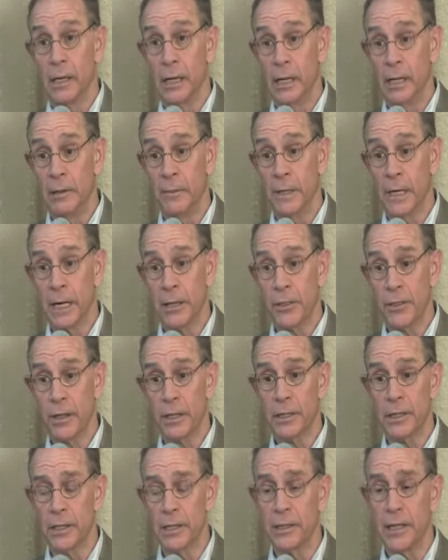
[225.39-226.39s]
And I
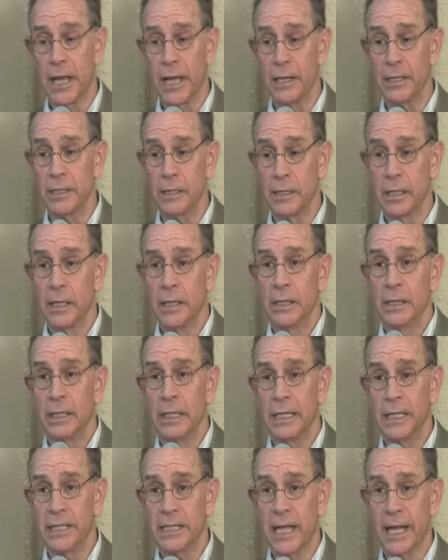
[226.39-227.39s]
think that
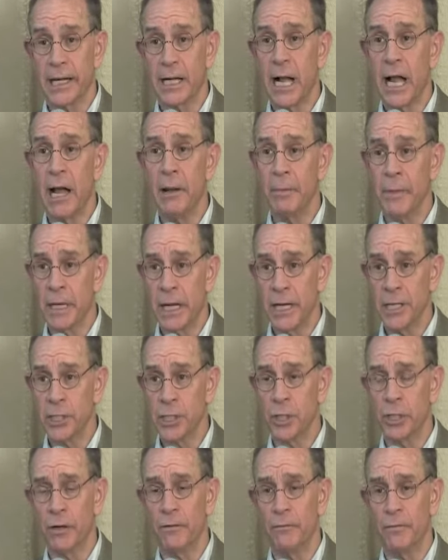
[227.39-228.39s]
it's that
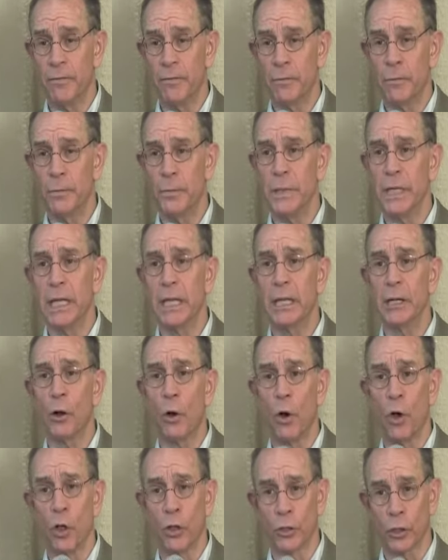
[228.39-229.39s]
combination of being
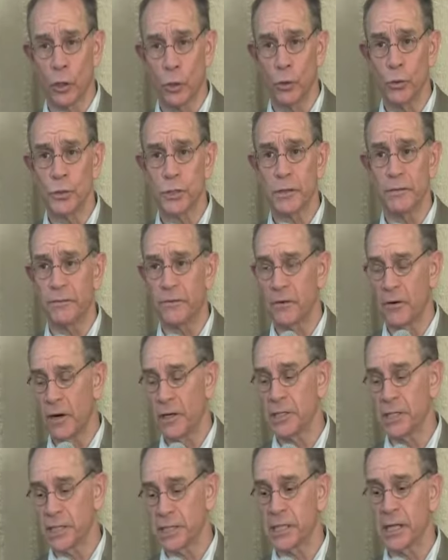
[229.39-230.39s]
all-inclusive for
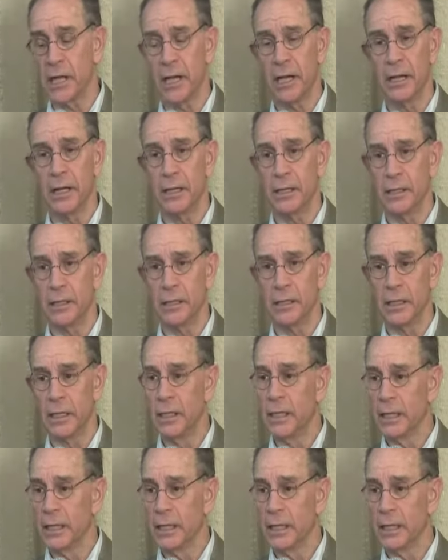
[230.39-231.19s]
our society that